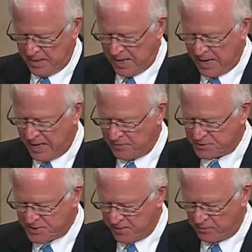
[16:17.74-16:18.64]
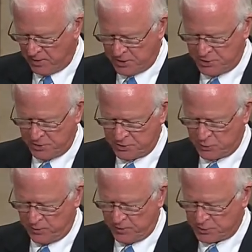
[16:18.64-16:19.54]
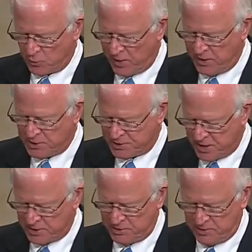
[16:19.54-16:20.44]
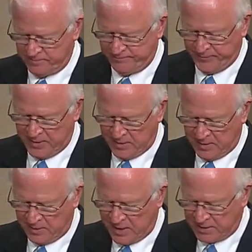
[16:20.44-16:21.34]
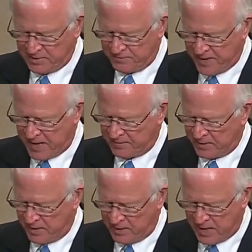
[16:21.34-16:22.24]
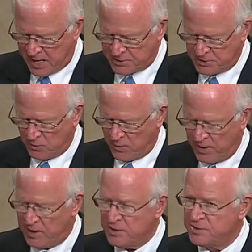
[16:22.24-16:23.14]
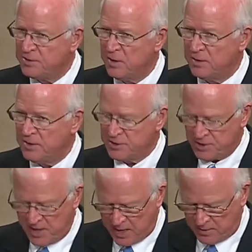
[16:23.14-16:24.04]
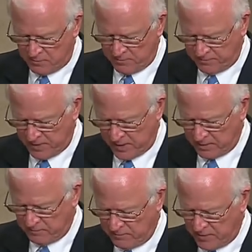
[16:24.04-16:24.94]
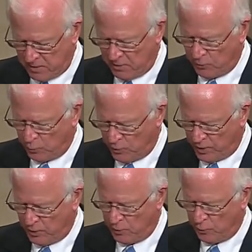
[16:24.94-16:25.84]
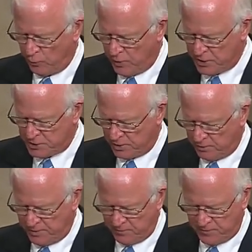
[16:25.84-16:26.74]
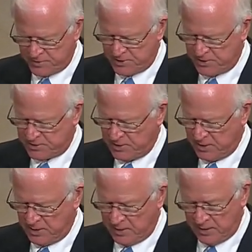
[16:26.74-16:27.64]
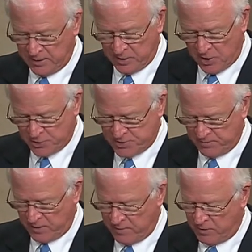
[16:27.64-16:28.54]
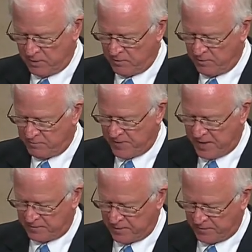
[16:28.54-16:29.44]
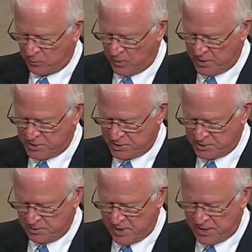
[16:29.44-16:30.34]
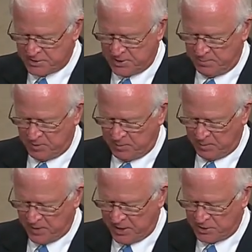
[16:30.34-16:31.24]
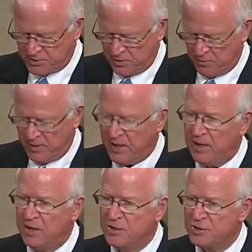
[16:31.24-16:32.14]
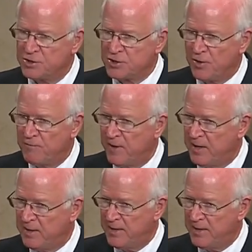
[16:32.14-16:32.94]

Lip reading: I have several issues with this wage section, like the fact that a national wage does not reflect very real regional differences in cost of living, or the fact that the wages do not seem to be based on any surveyed